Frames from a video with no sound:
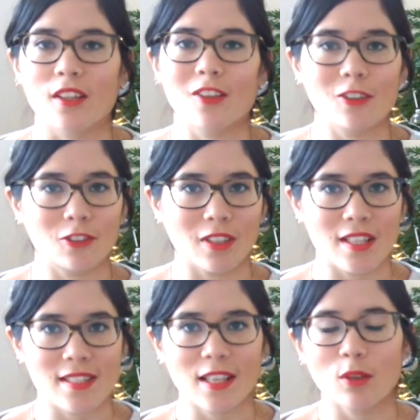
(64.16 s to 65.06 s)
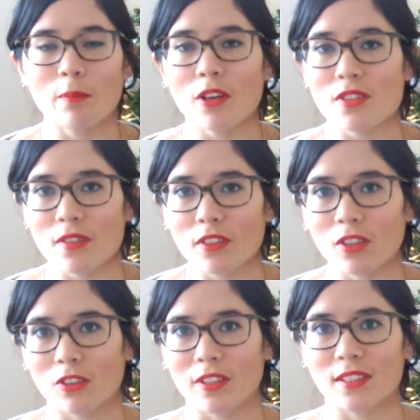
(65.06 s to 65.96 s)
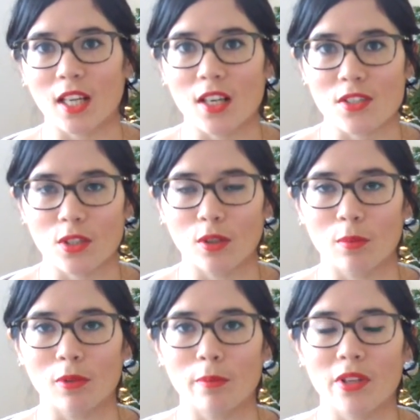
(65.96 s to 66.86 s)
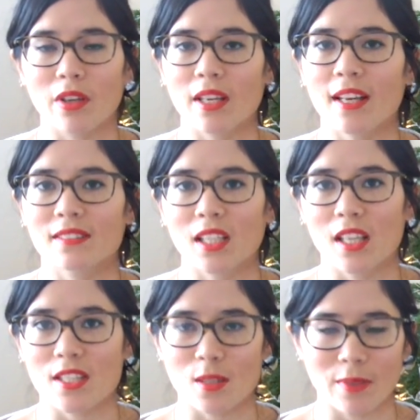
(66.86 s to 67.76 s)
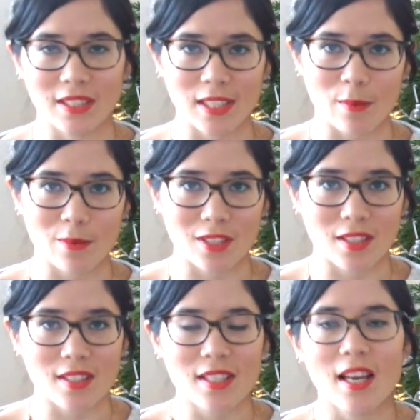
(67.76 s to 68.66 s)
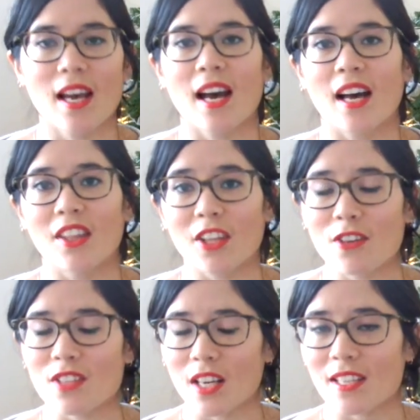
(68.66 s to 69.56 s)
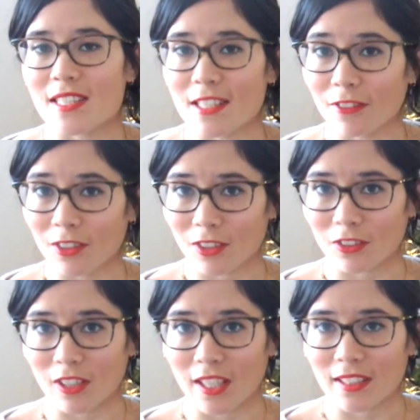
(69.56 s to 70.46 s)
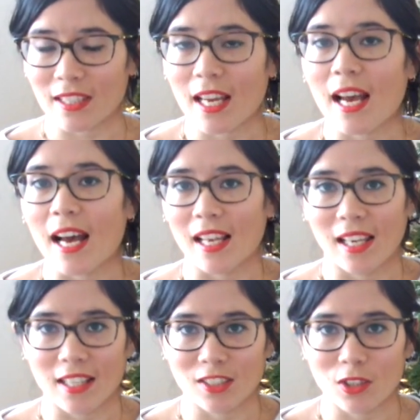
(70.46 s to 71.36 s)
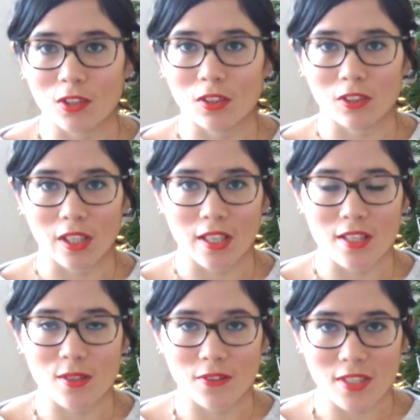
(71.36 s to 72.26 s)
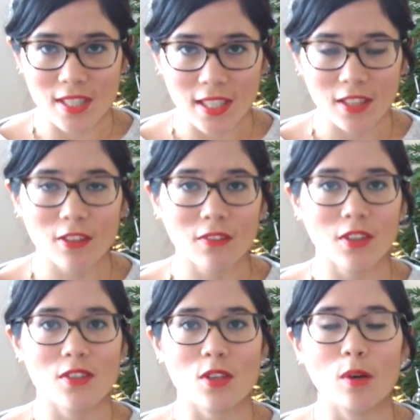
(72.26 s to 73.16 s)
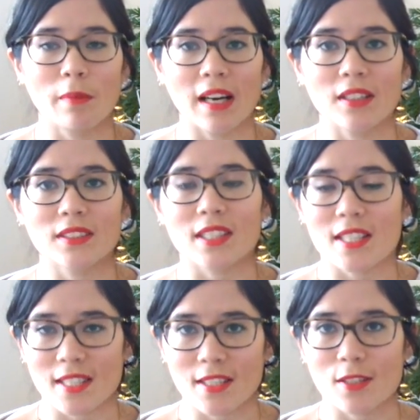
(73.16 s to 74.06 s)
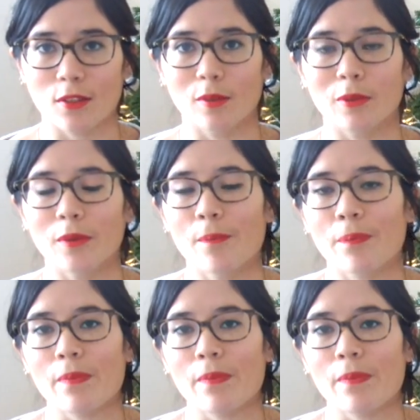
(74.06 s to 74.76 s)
at the chlorides. Now most of the chlorides are soluble, but you're going to have to learn some exceptions. And those are silver chloride and lead 2 chloride. So if you see either of those compounds, it's insoluble.